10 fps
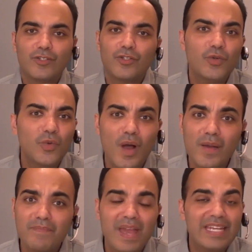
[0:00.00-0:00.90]
do
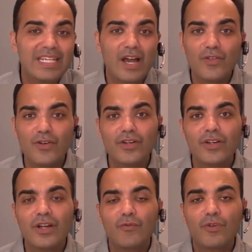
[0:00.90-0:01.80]
what many other
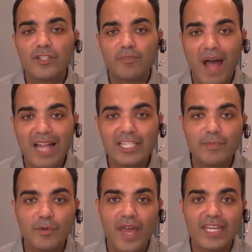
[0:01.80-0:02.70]

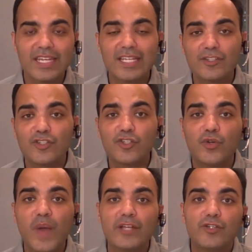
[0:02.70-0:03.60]
responsible entities
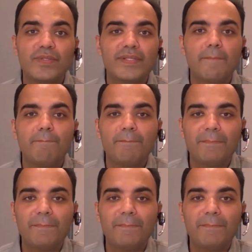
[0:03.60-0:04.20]
do and do some